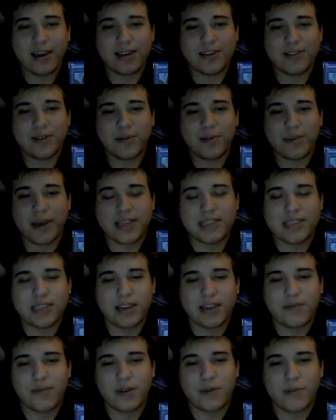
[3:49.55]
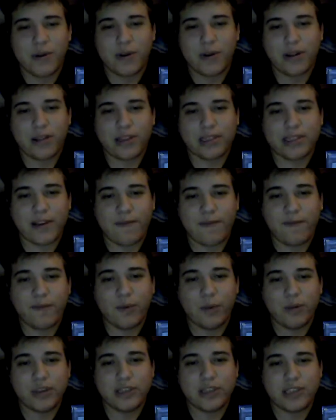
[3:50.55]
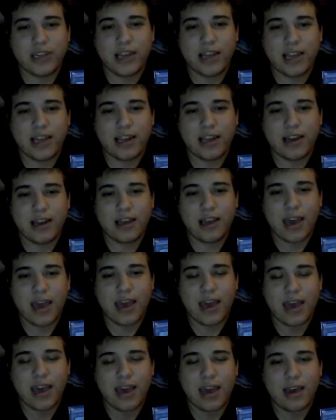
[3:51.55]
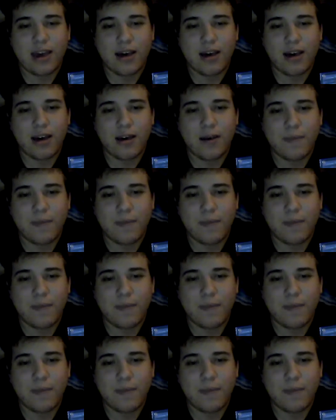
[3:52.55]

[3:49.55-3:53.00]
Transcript: So basically, if your opponent, let's say, foolished in a